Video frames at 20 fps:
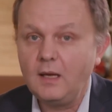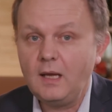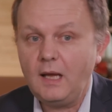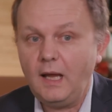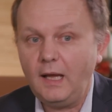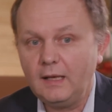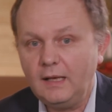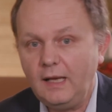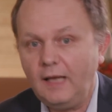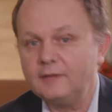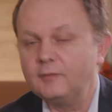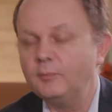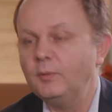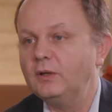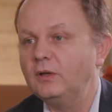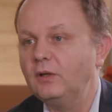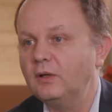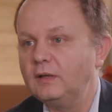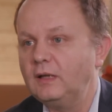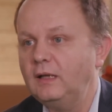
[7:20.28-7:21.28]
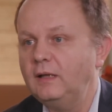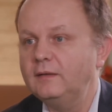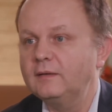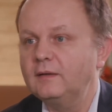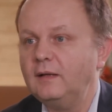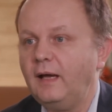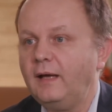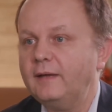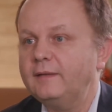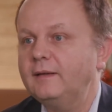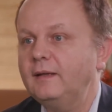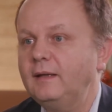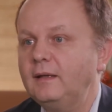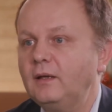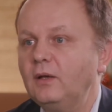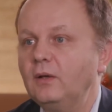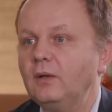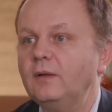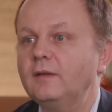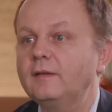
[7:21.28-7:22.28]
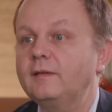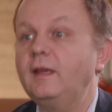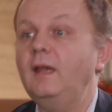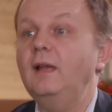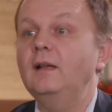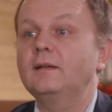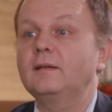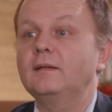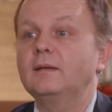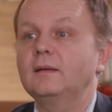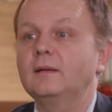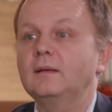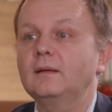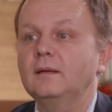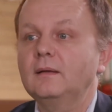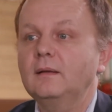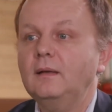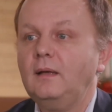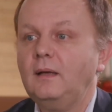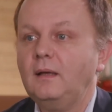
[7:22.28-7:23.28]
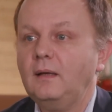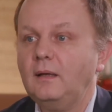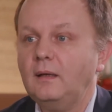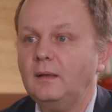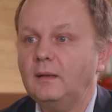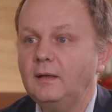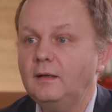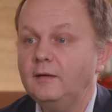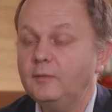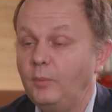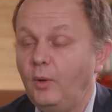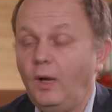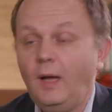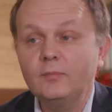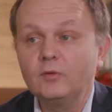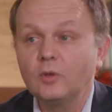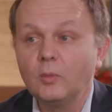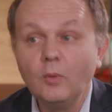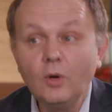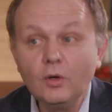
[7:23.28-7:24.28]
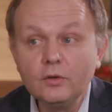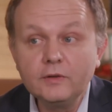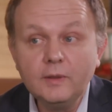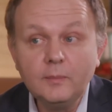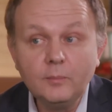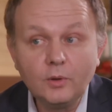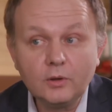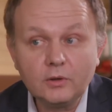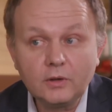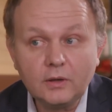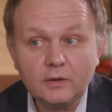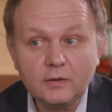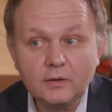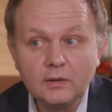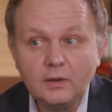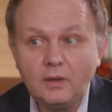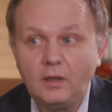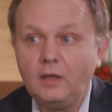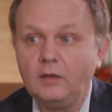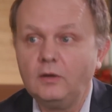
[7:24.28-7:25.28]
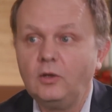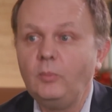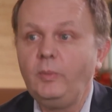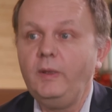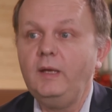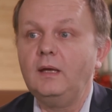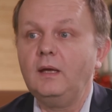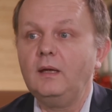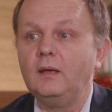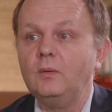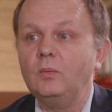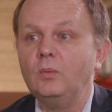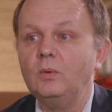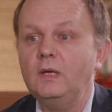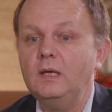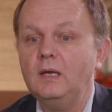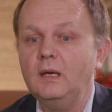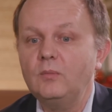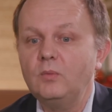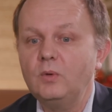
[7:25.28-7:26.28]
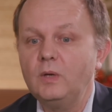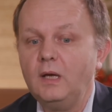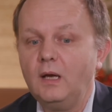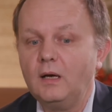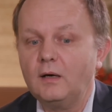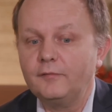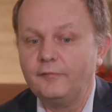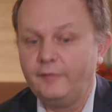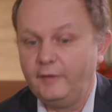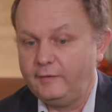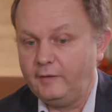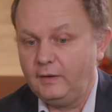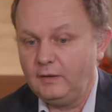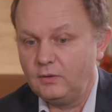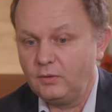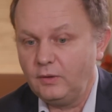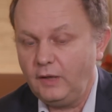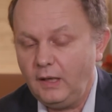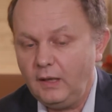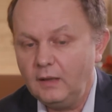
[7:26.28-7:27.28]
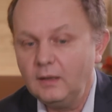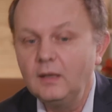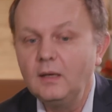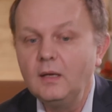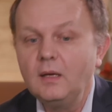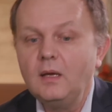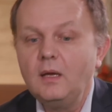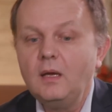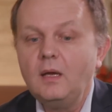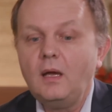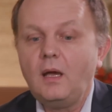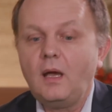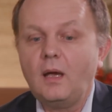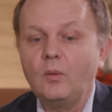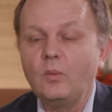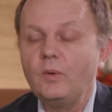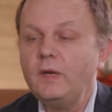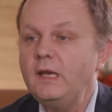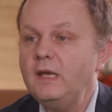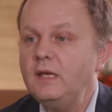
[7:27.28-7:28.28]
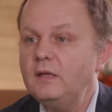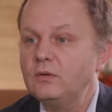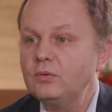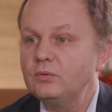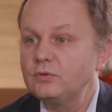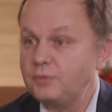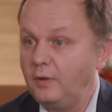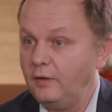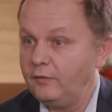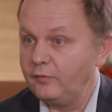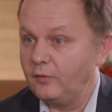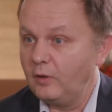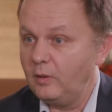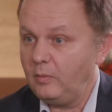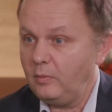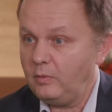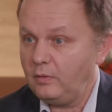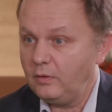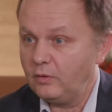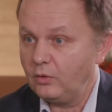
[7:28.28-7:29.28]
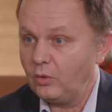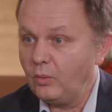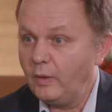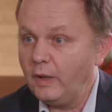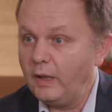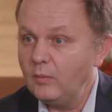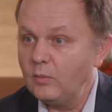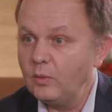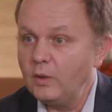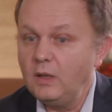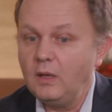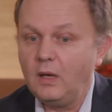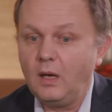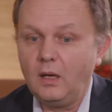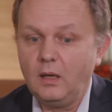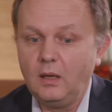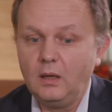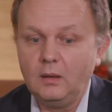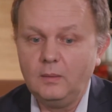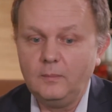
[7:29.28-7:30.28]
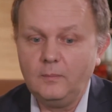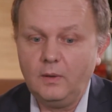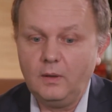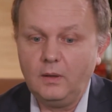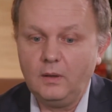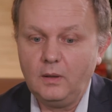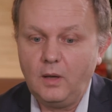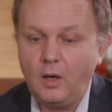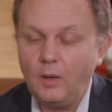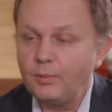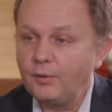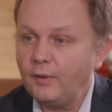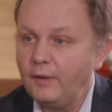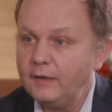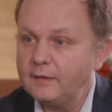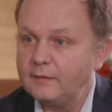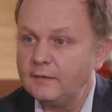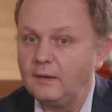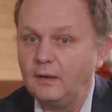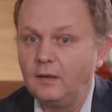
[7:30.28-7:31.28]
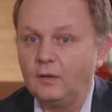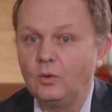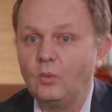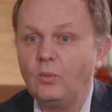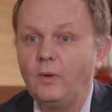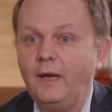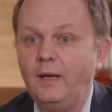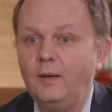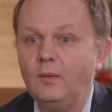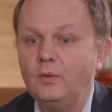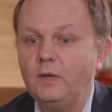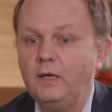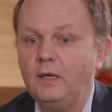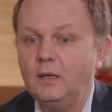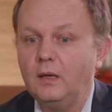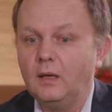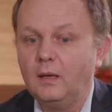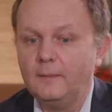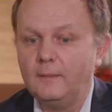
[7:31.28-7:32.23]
And last but not least, I think skills is perhaps the most important topic we are facing today. We need to transform the way we operate, the way we